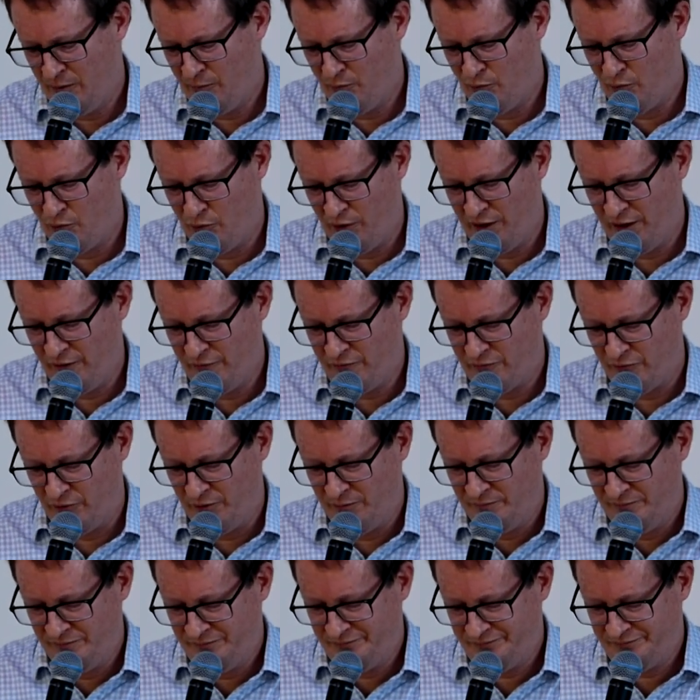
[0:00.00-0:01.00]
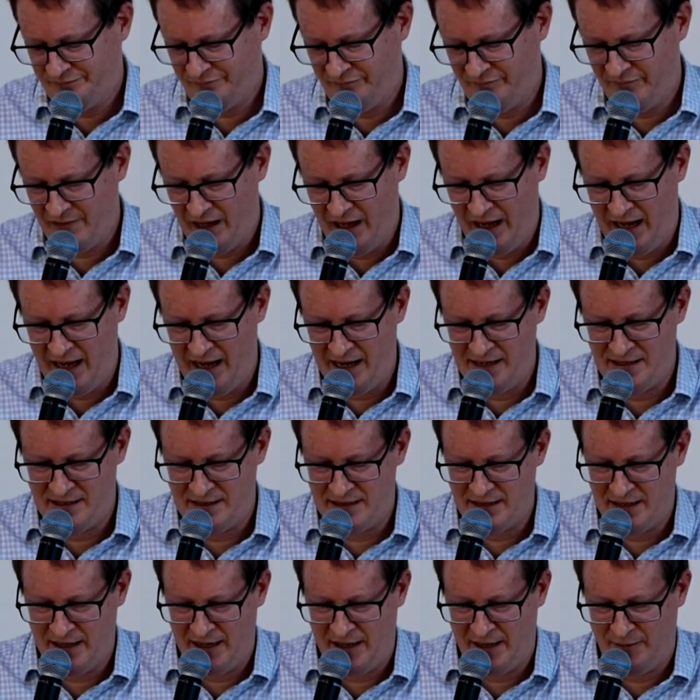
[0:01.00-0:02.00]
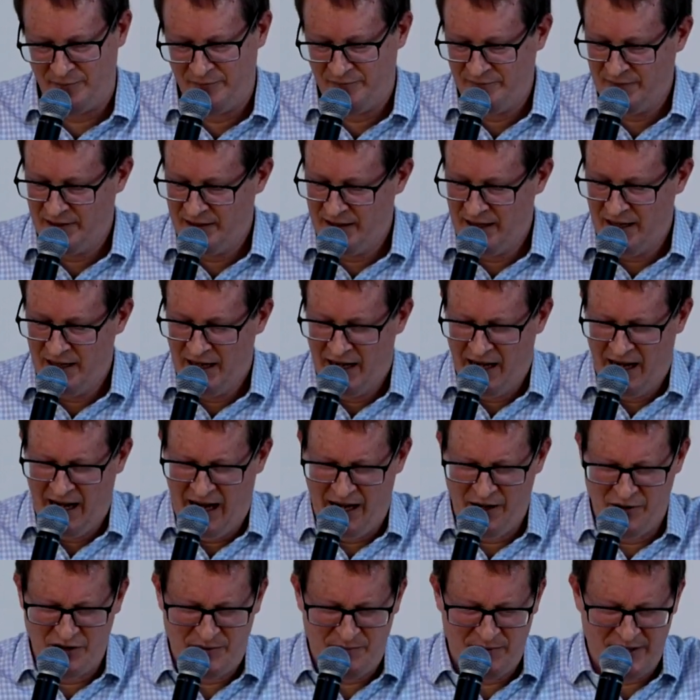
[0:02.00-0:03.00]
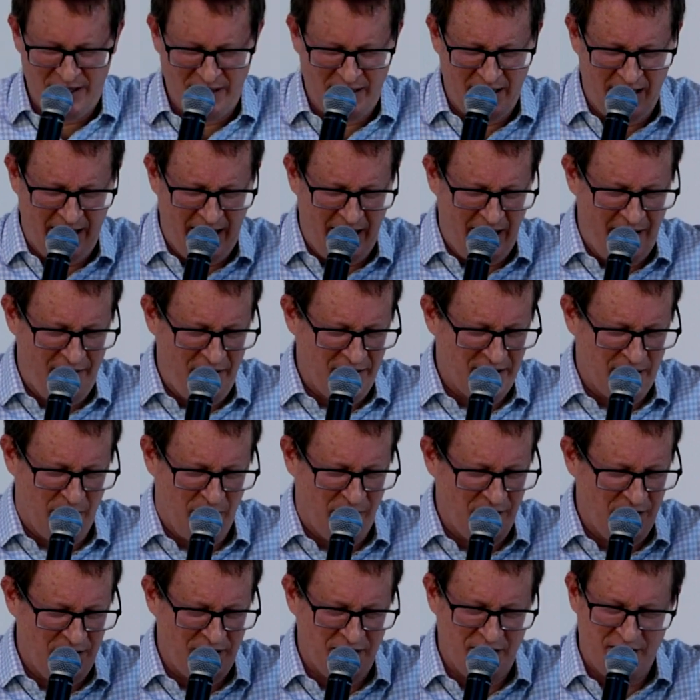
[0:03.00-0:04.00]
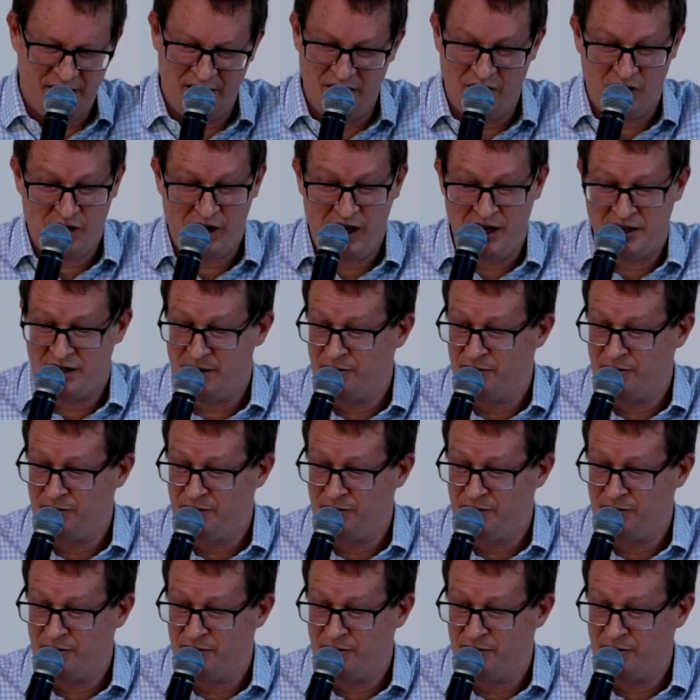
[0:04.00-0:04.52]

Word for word: breakthrough. And, um, and those particular areas I wanted to see change.